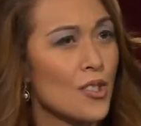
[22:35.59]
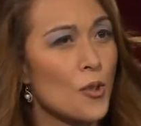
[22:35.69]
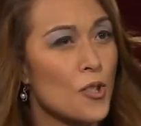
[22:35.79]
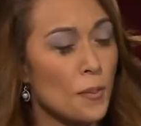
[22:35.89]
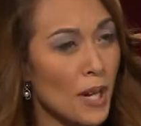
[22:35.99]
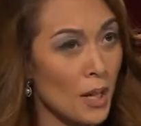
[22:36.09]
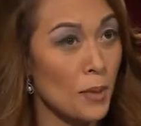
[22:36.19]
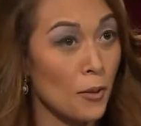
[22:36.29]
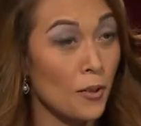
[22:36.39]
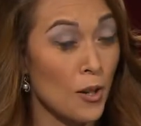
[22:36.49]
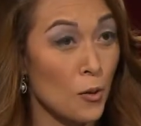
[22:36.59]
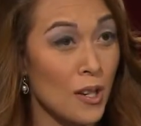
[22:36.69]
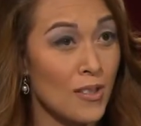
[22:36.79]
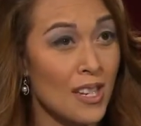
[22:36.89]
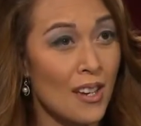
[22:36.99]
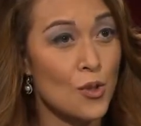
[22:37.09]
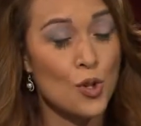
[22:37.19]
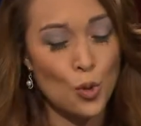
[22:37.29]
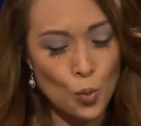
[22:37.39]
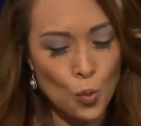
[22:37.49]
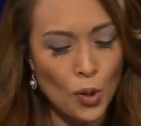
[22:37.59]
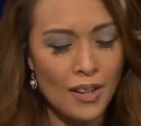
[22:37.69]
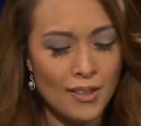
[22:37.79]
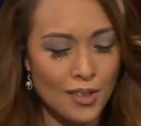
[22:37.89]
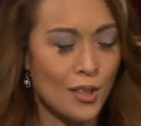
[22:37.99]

There's debate among veterans as to what to